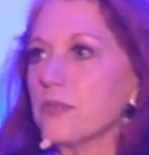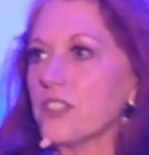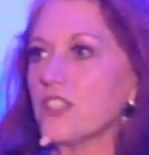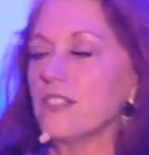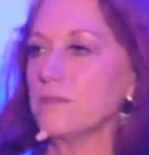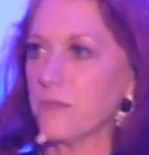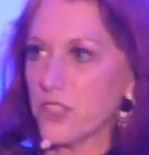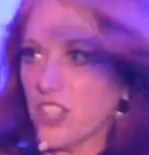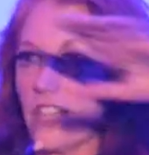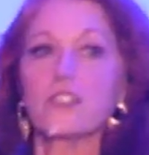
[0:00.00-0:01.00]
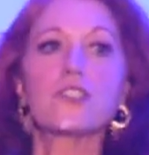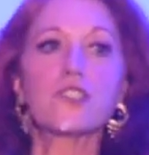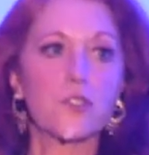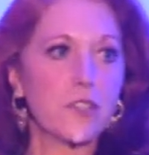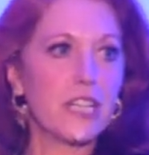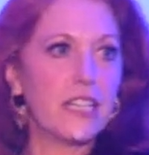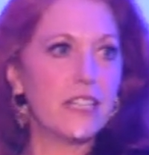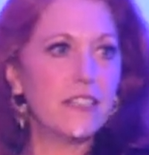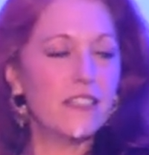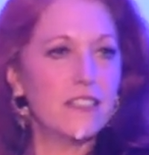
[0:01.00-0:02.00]
pro projector
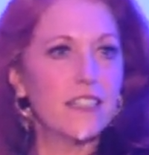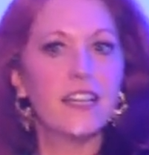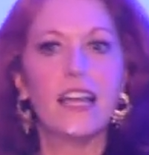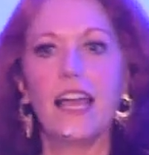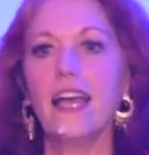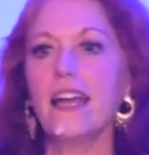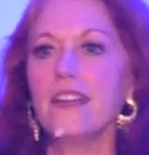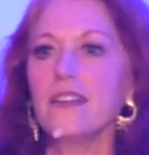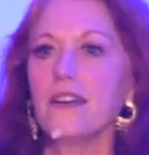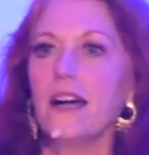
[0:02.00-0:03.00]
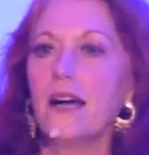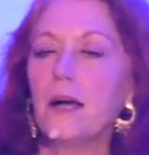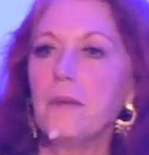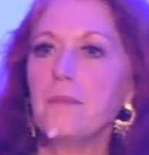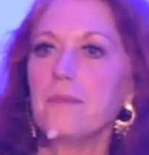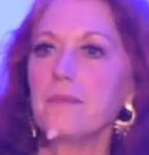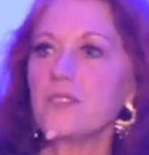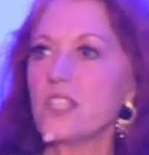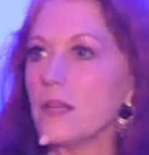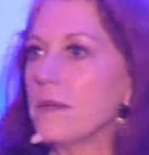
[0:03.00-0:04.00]
screen, and um,
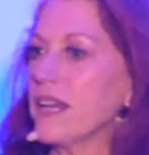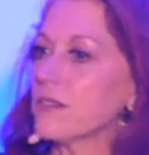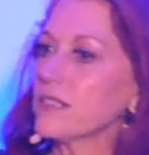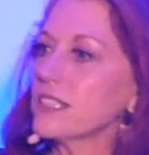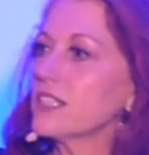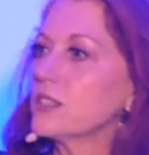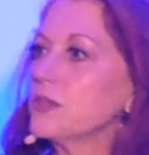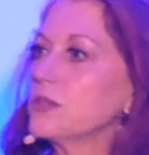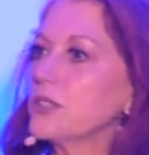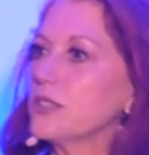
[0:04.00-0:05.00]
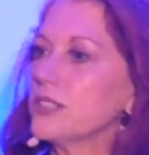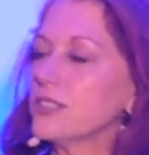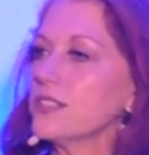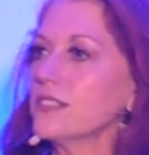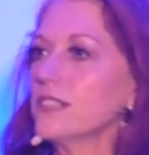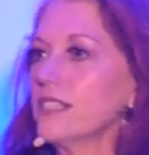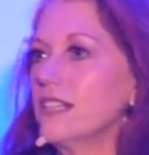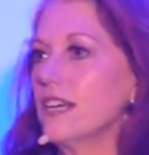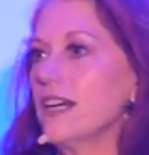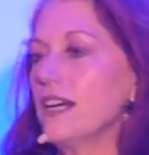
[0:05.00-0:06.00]
Tim had a really cool
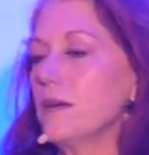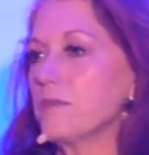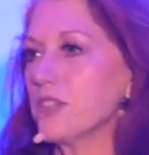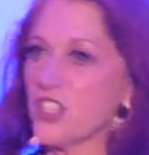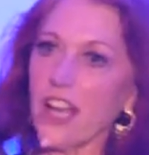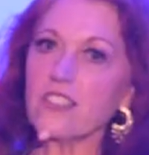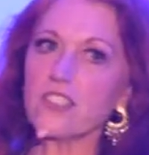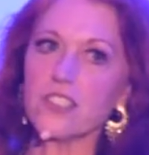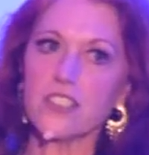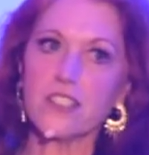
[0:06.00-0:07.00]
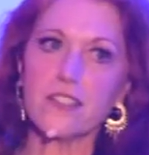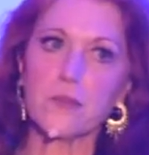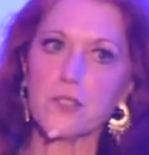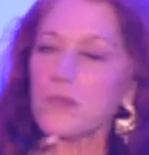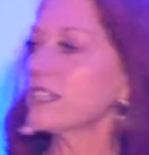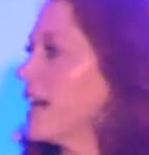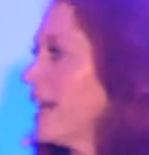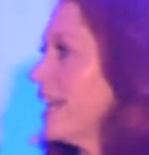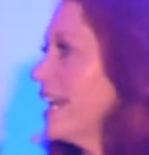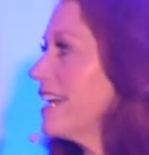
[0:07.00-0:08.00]
um, projector that was really
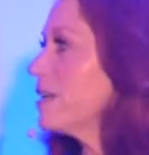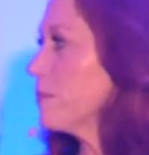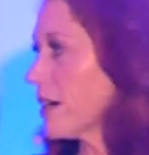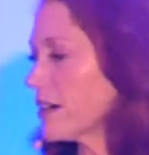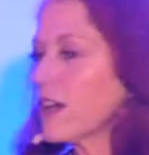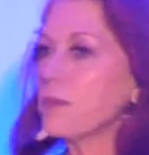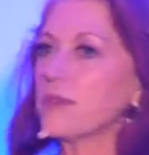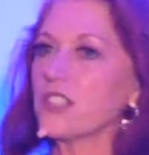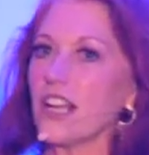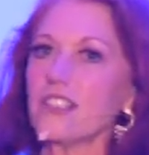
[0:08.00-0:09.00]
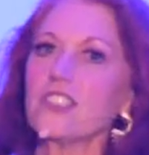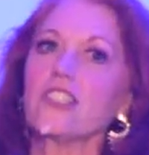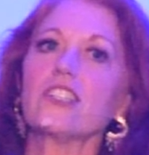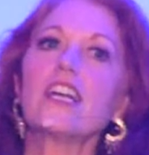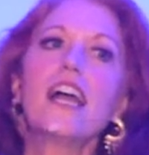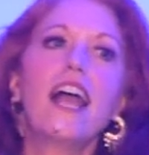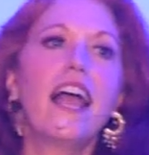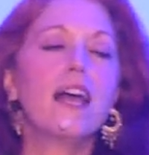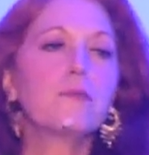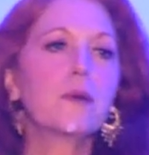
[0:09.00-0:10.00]
high-end, a Barco projector,
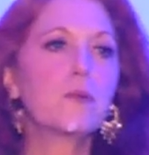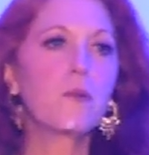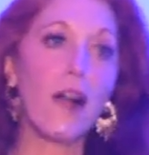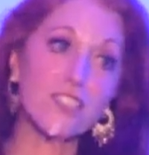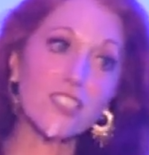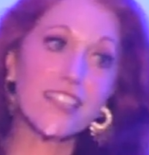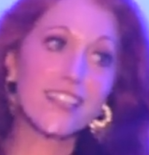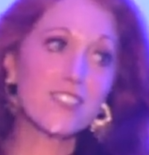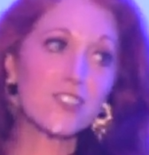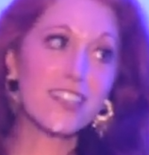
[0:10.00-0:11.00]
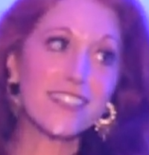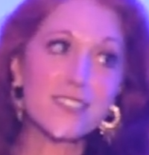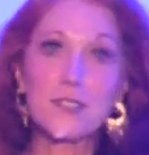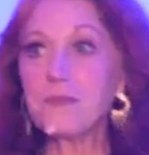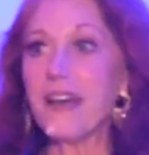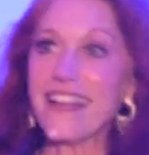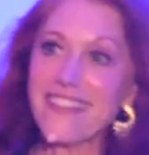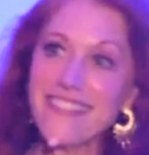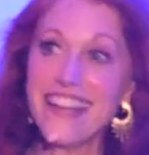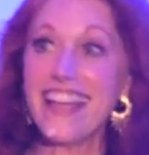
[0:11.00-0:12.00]
and we watched Laserdiscs back
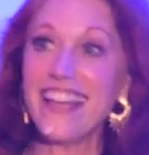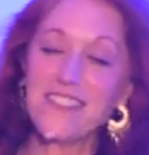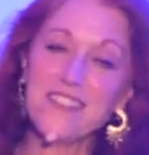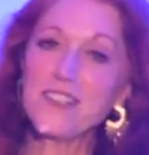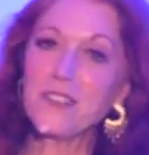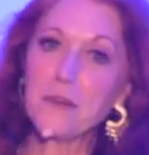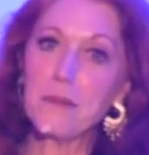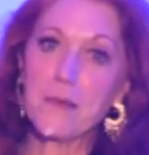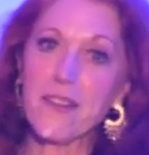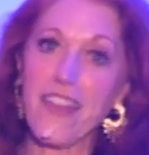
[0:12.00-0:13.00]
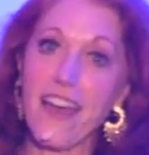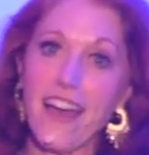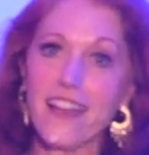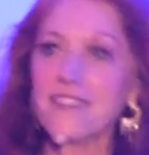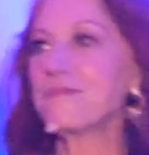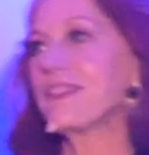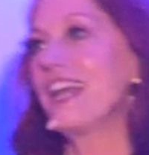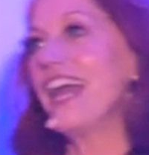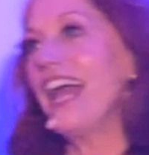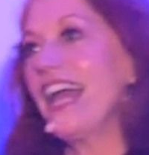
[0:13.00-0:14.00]
in the day, if you can remember that.
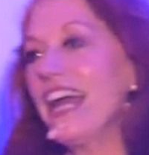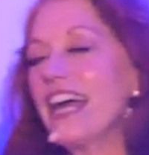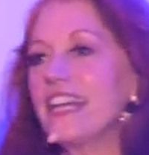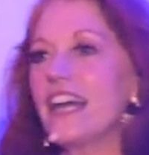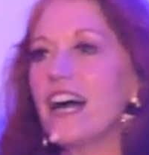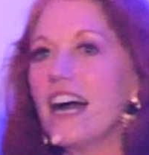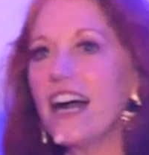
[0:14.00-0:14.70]
Mm. And,